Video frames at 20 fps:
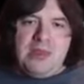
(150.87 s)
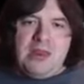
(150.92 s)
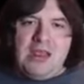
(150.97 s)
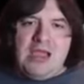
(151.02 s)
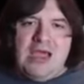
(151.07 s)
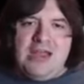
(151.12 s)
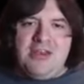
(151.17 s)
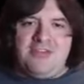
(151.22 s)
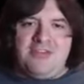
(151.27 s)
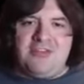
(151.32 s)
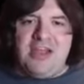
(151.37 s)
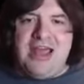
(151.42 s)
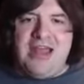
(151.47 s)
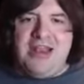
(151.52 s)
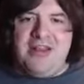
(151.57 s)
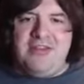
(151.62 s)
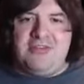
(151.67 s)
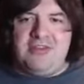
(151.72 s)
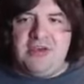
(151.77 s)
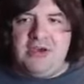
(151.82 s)
I
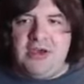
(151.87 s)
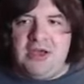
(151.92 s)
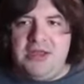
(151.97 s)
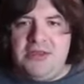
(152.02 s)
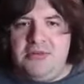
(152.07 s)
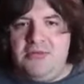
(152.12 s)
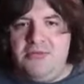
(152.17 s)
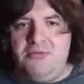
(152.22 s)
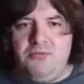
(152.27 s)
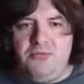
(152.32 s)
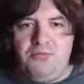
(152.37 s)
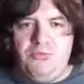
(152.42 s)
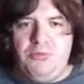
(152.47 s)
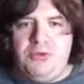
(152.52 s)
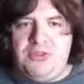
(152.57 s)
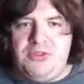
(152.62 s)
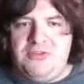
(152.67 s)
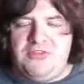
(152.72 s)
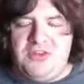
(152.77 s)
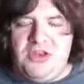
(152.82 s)
decided to,
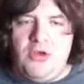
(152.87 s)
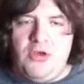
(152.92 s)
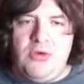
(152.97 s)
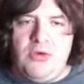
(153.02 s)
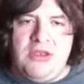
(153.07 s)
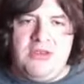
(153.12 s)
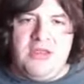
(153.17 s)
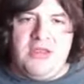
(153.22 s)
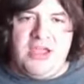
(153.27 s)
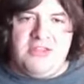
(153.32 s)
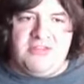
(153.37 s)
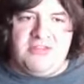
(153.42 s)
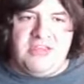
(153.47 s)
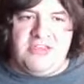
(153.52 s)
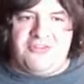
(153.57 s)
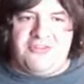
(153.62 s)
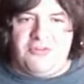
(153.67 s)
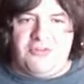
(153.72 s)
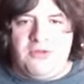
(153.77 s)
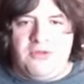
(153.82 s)
with this new in,
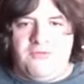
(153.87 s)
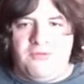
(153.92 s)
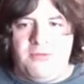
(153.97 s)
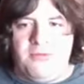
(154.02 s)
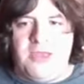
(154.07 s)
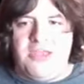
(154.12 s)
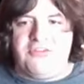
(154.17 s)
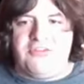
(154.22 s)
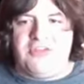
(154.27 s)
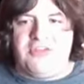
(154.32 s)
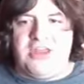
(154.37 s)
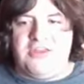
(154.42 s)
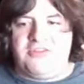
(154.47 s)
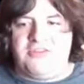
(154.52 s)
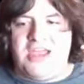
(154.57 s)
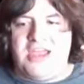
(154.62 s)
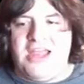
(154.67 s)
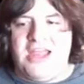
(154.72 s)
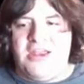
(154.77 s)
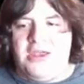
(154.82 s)
additional information, I
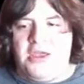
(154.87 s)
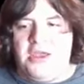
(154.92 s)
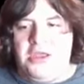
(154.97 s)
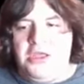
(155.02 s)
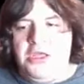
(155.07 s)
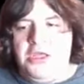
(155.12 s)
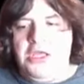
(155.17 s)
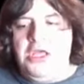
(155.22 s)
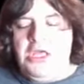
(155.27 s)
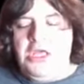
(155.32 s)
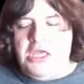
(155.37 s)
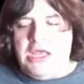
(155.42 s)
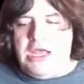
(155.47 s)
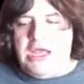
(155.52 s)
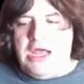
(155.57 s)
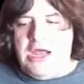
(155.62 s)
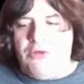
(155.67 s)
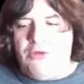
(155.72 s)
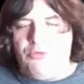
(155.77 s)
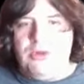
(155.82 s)
decided to
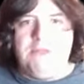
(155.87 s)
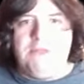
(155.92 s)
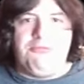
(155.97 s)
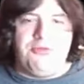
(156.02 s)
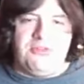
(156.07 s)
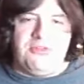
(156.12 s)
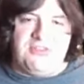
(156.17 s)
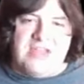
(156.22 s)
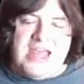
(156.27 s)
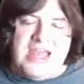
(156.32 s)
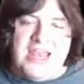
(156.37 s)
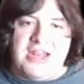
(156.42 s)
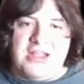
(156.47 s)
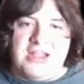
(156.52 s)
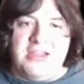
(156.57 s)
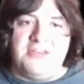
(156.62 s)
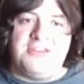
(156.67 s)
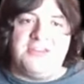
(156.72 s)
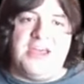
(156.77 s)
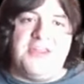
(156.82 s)
uh, represent it
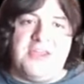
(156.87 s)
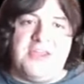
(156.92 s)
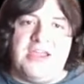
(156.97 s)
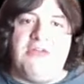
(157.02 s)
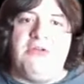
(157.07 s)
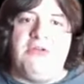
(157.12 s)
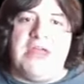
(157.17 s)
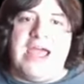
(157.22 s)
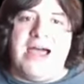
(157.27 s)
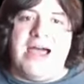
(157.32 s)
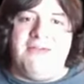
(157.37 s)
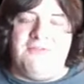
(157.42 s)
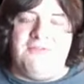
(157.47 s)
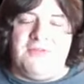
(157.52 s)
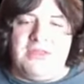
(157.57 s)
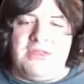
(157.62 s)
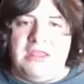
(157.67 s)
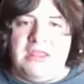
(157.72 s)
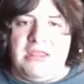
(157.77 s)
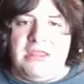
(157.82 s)
because I think it would have
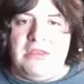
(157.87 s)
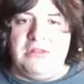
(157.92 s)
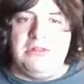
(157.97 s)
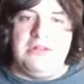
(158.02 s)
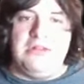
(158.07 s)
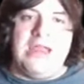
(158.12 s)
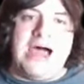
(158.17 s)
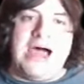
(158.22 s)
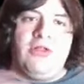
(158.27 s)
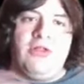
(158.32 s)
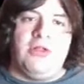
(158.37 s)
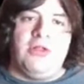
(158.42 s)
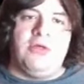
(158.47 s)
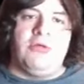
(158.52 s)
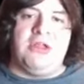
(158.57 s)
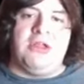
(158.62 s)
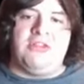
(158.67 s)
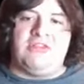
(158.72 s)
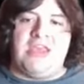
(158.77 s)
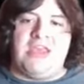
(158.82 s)
not only
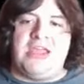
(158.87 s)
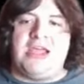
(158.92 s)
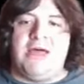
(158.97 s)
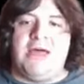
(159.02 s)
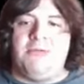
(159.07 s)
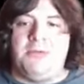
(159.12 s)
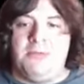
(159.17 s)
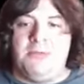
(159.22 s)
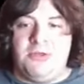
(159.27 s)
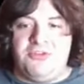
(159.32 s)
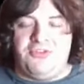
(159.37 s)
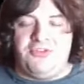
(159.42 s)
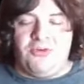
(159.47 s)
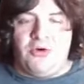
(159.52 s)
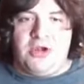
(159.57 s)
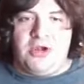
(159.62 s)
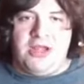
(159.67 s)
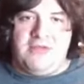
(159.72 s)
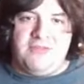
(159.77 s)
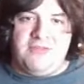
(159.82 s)
would it take up a
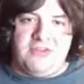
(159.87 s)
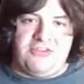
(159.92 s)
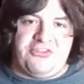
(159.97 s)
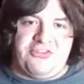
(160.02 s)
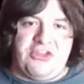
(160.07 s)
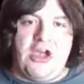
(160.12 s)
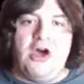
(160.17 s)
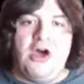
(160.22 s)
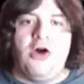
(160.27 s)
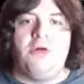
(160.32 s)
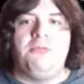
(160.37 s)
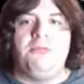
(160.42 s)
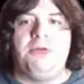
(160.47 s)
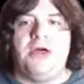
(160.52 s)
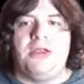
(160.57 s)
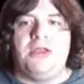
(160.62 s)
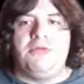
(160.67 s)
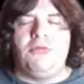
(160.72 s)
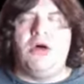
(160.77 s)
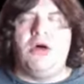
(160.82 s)
majority of the show,
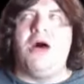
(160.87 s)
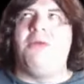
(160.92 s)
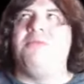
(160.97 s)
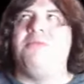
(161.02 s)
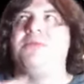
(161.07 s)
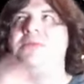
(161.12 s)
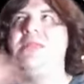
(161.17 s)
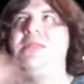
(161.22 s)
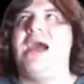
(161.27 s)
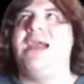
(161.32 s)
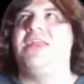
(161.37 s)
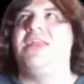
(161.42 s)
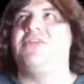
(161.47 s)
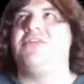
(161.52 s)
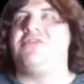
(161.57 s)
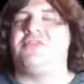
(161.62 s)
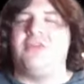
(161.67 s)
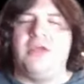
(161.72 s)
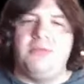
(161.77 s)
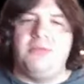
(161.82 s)
but well, not
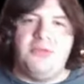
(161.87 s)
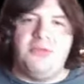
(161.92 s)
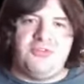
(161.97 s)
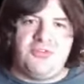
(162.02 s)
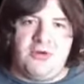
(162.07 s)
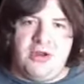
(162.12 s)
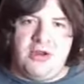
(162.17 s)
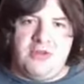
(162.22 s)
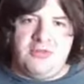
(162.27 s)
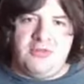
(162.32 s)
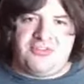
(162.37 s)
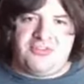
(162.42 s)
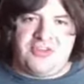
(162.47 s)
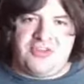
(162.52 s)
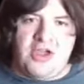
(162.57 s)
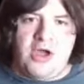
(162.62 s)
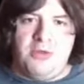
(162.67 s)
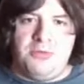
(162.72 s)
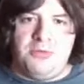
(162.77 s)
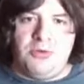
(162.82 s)
necessarily a majority of the
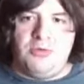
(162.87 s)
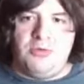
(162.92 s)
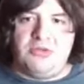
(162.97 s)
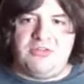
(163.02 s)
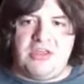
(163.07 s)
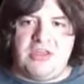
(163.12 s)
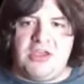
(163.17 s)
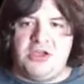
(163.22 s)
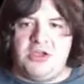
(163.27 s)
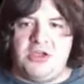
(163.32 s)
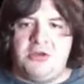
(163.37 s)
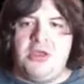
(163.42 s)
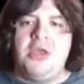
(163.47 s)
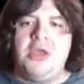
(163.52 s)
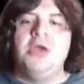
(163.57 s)
show, but would take a good